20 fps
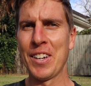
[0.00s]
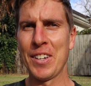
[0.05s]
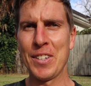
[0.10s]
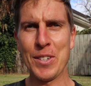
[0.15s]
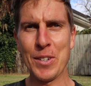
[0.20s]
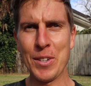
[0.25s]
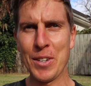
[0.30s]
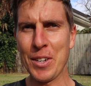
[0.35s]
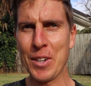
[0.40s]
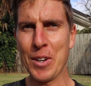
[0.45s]

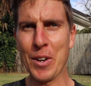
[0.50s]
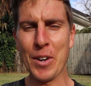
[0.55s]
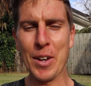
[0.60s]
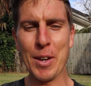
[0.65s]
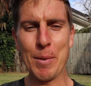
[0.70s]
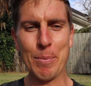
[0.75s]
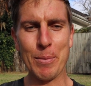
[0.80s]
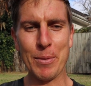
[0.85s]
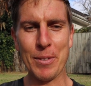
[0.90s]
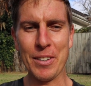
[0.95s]
So you got
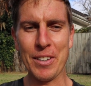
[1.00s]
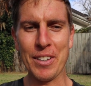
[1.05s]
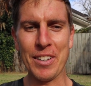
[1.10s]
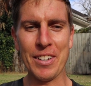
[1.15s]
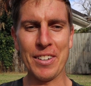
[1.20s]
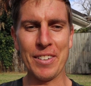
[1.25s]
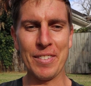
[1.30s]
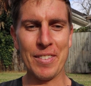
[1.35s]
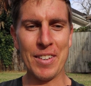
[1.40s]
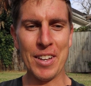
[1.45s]
up,
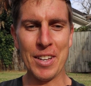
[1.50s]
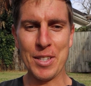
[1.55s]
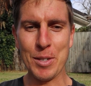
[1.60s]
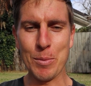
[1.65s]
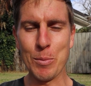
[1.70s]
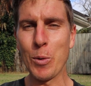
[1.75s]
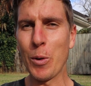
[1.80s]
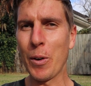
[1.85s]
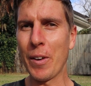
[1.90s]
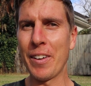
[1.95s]
had
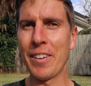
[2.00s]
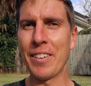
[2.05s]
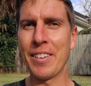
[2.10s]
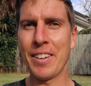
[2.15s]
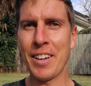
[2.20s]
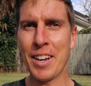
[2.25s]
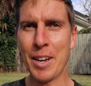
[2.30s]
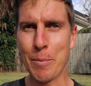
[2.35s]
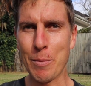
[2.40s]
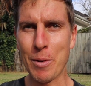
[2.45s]
some water,
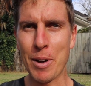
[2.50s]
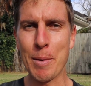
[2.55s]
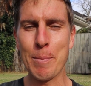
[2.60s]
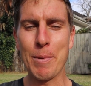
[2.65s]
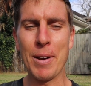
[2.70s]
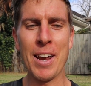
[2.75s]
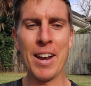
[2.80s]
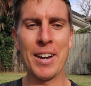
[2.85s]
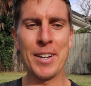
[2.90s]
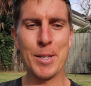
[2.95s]
had my
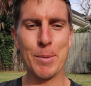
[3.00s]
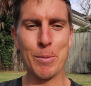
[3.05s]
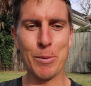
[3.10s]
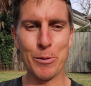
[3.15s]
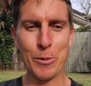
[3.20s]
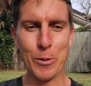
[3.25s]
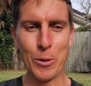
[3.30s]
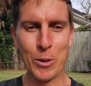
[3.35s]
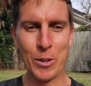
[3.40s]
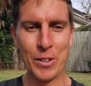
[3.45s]
bananas
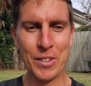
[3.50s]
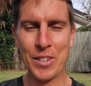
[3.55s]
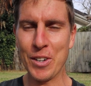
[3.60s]
before.